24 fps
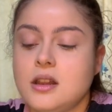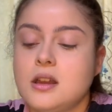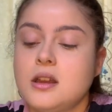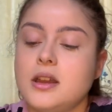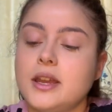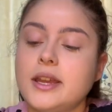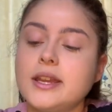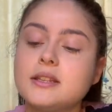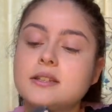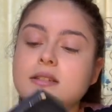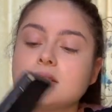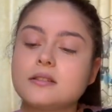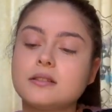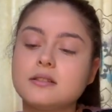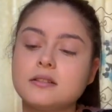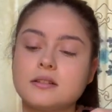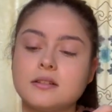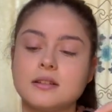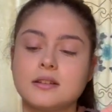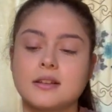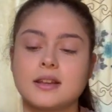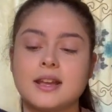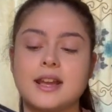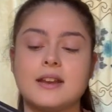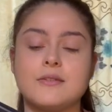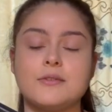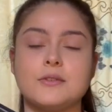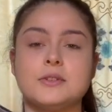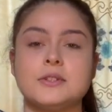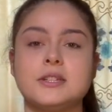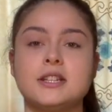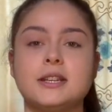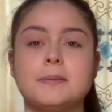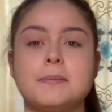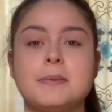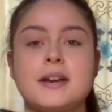Light Kat
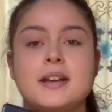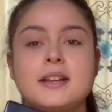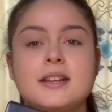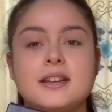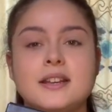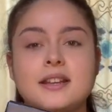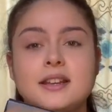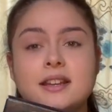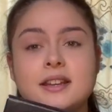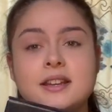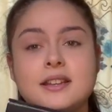Von D palette.